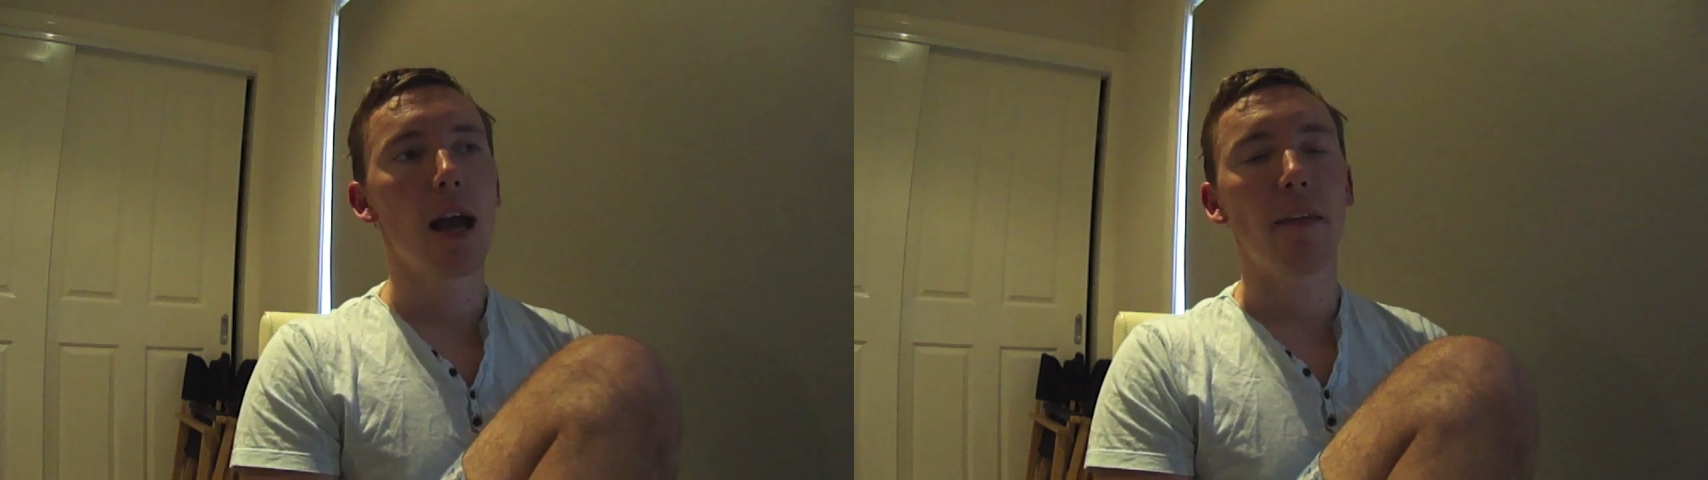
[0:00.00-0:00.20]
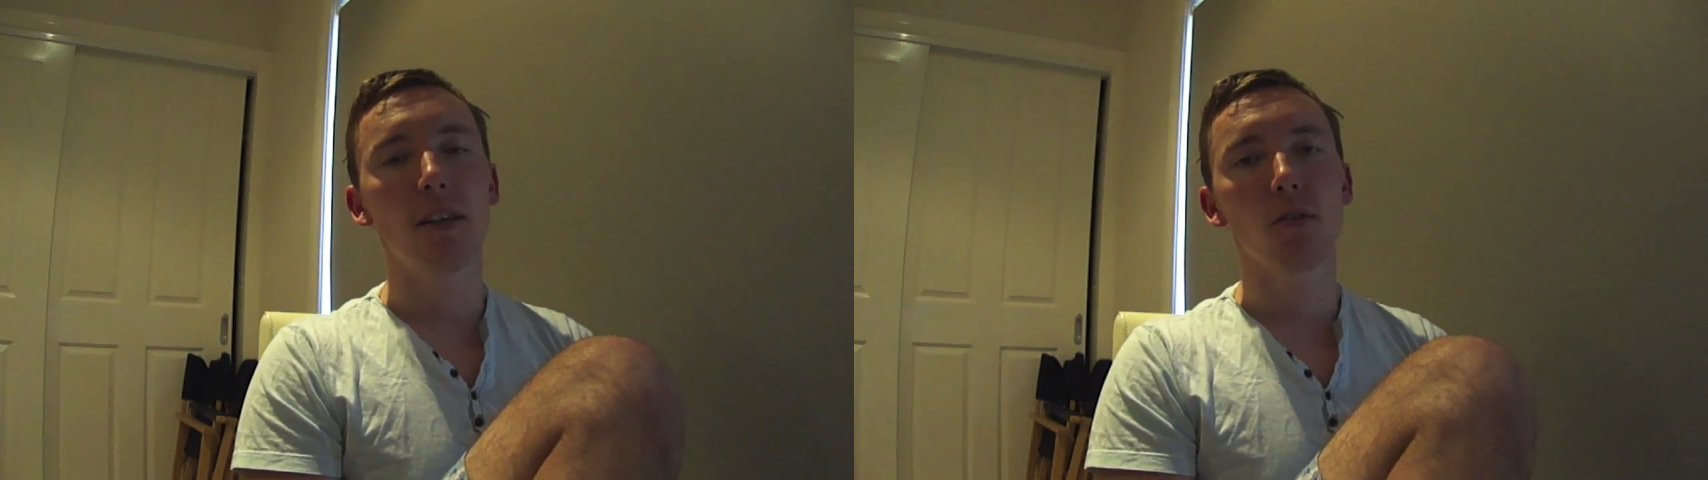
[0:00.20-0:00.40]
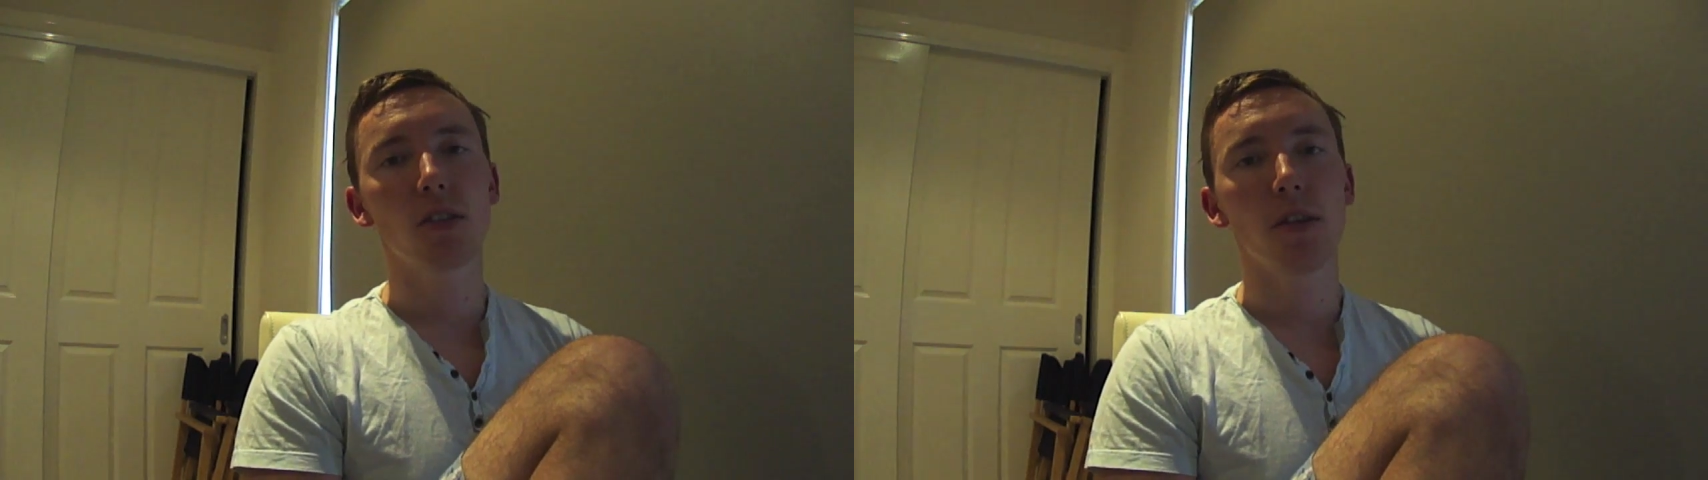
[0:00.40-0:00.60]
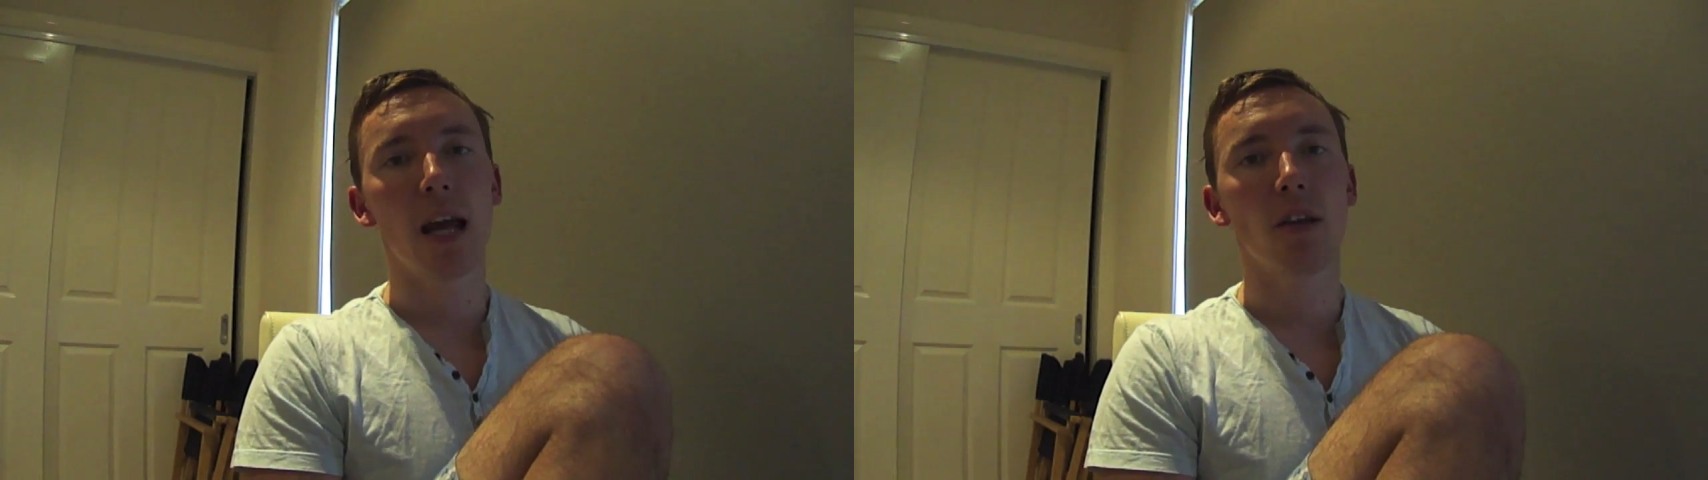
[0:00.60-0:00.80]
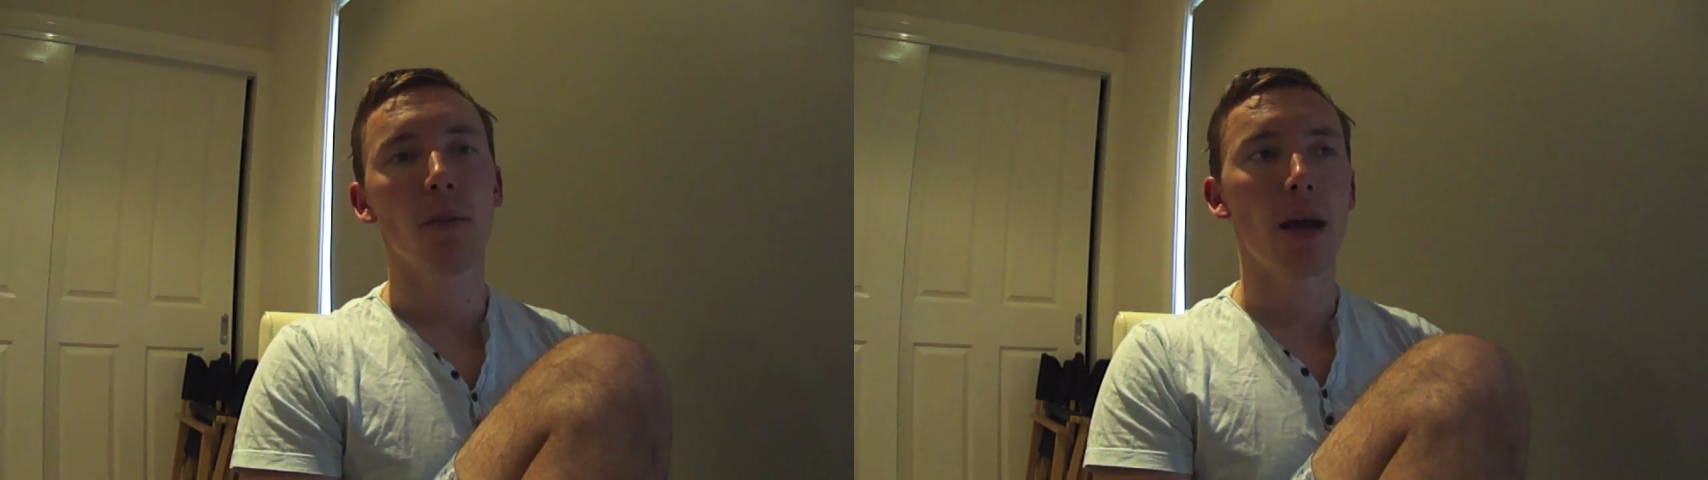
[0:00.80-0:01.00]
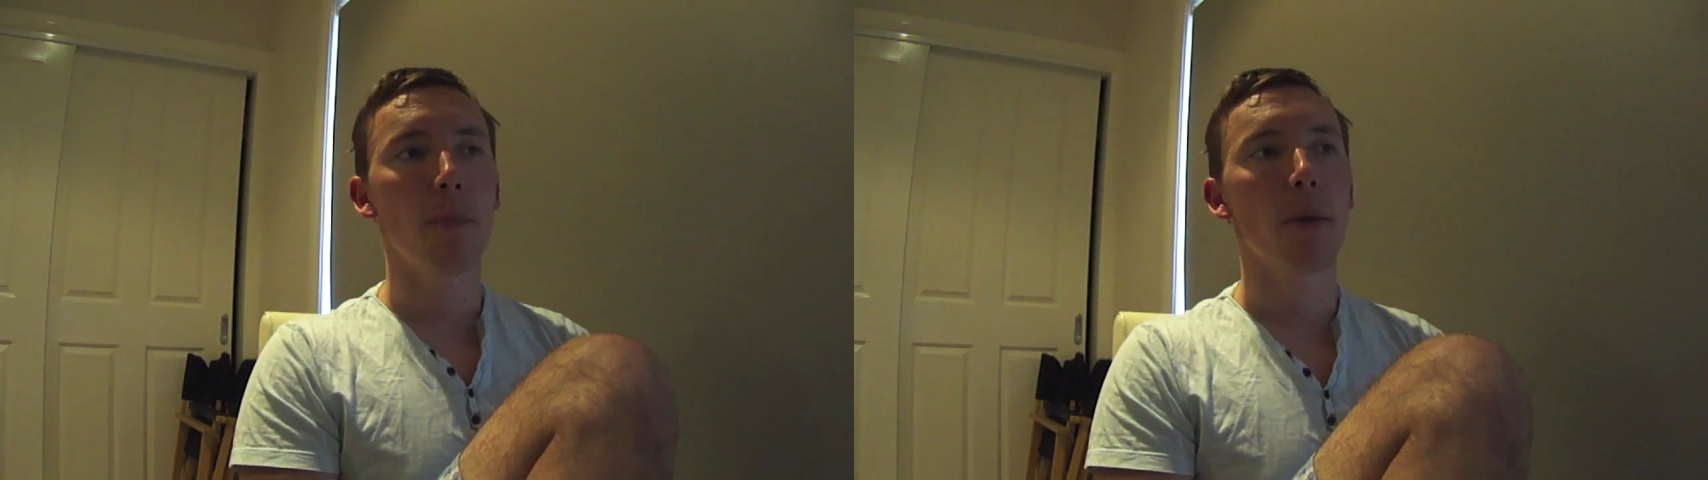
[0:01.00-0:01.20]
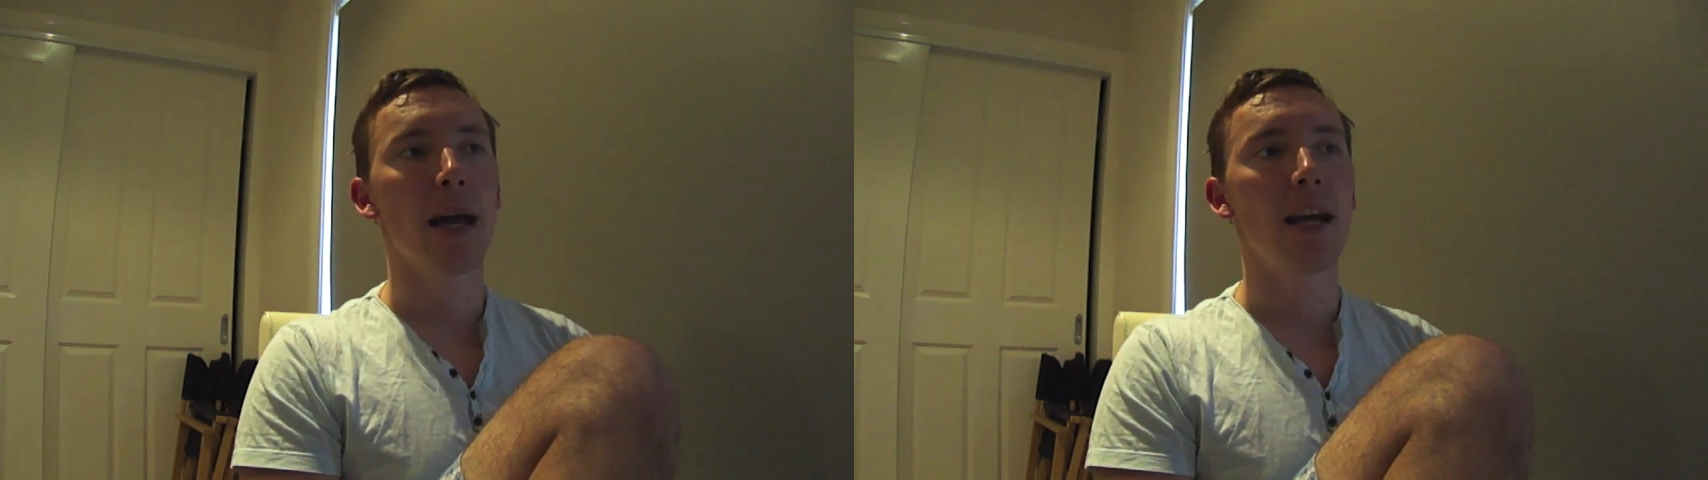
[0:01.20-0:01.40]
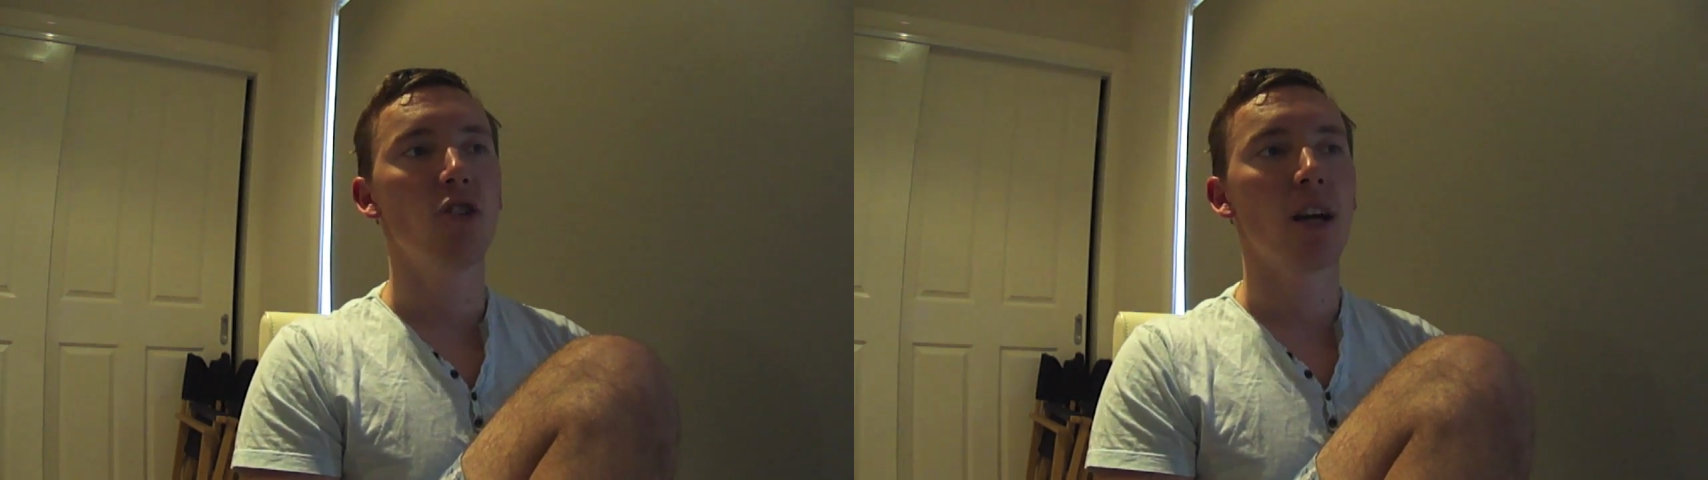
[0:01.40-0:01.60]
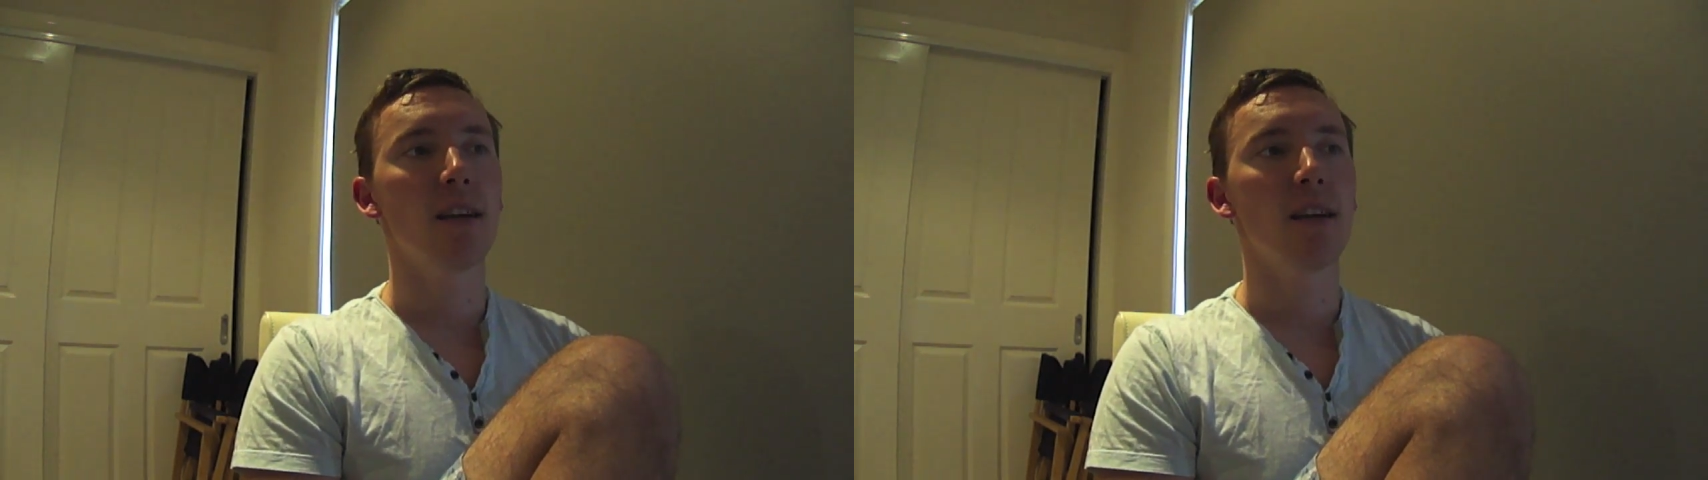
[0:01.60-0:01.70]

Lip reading: And there's also now on the main page